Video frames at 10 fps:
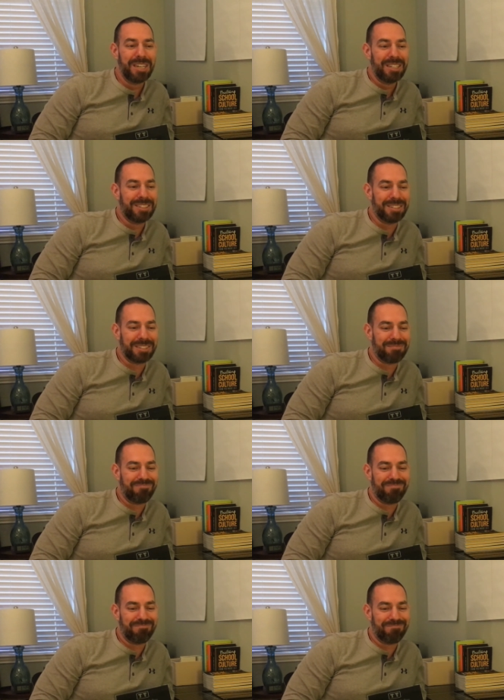just
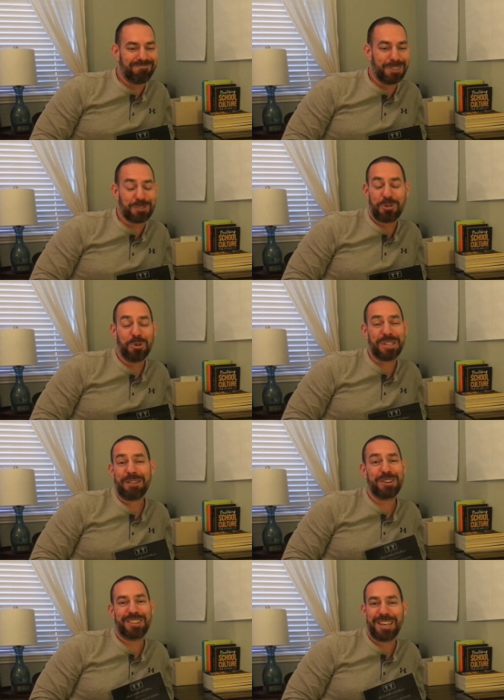the school's
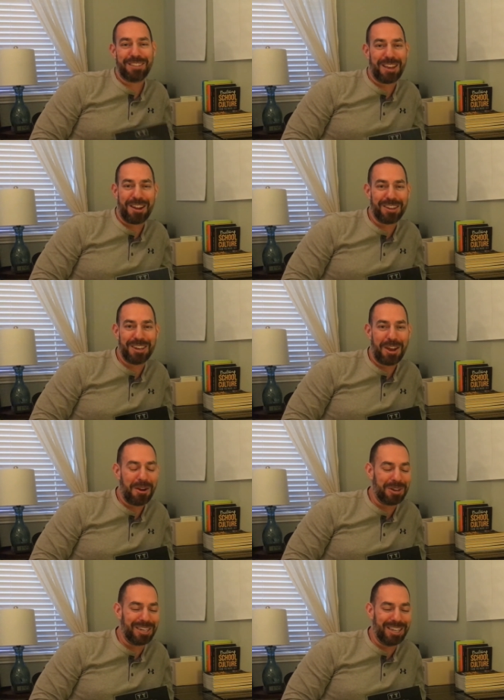everything there, you
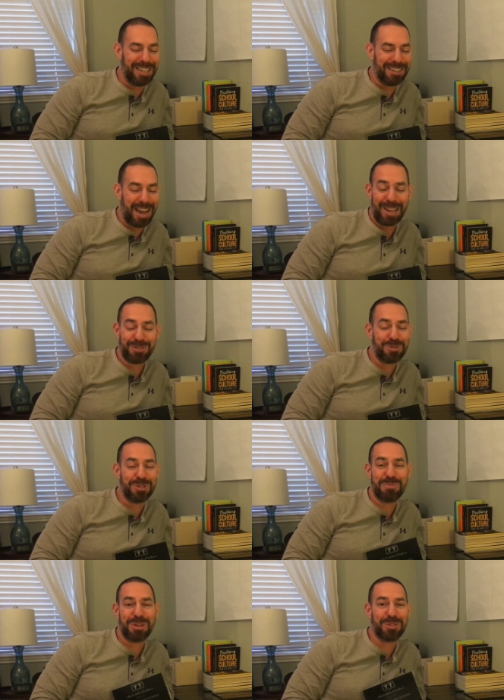know, and, and the high school
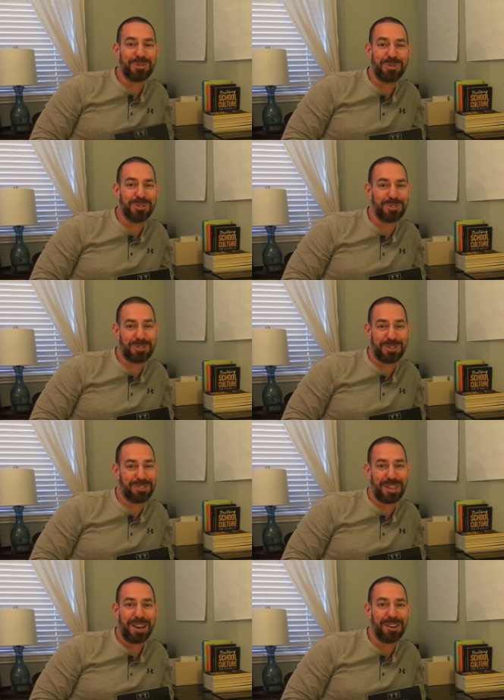and the middle school is just the
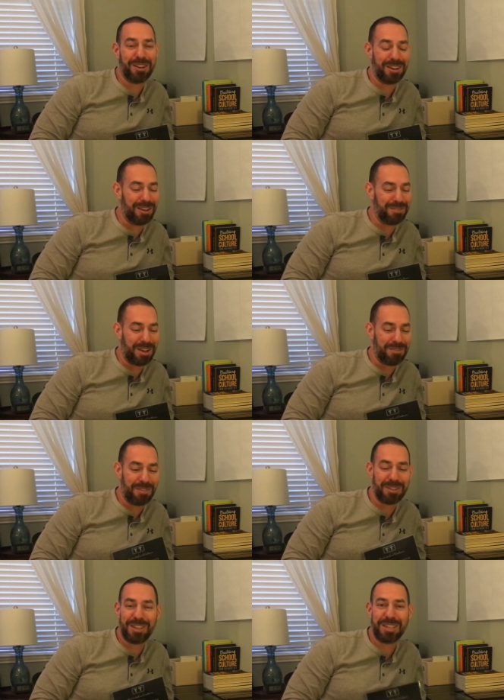center of, of
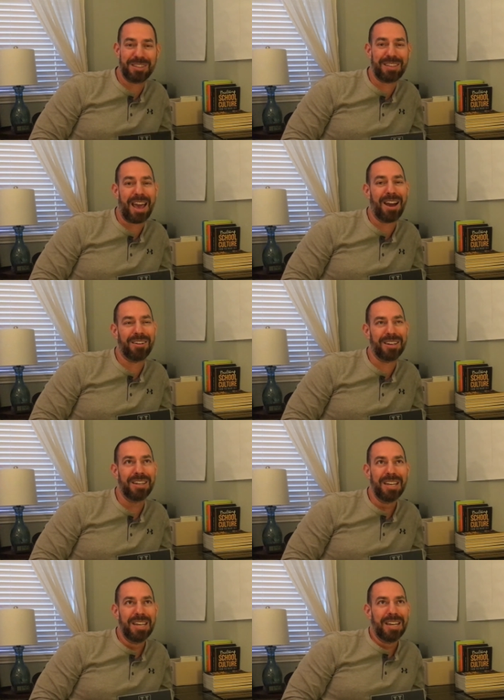everything in the town. And
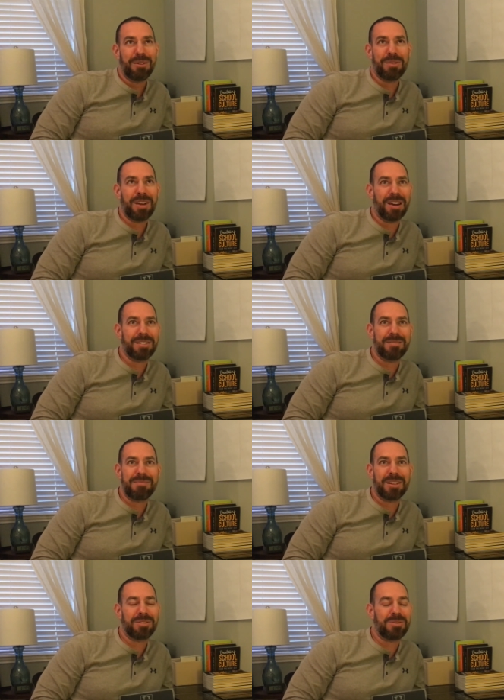we've gone to some
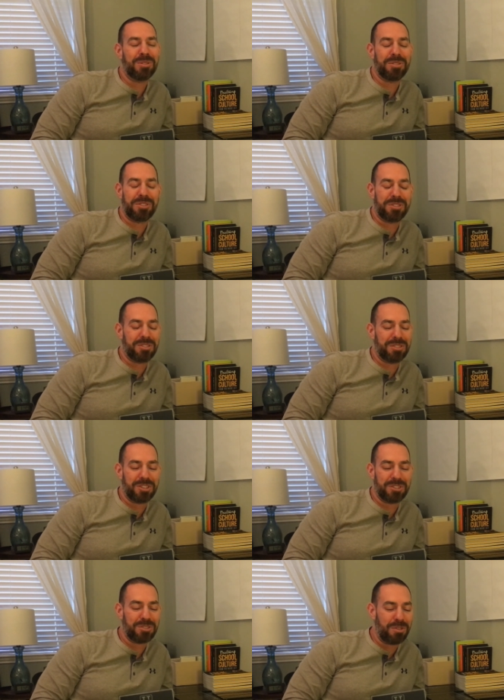middle schools that are
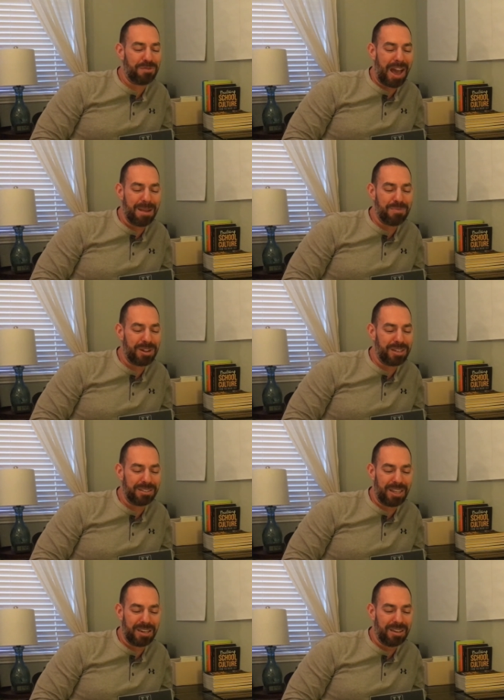just so vibrant.
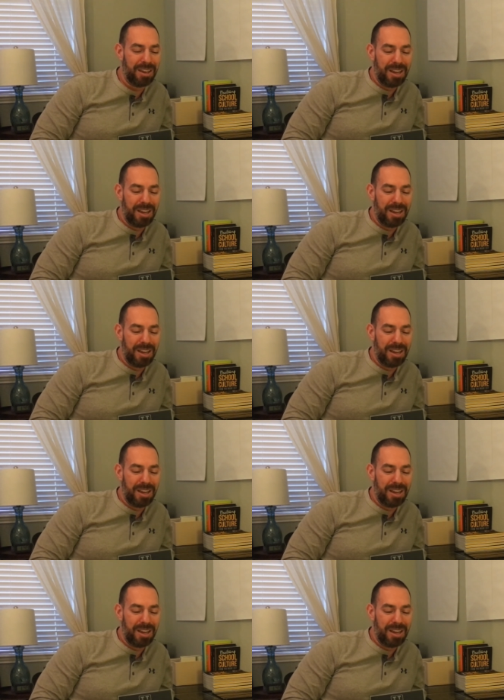And then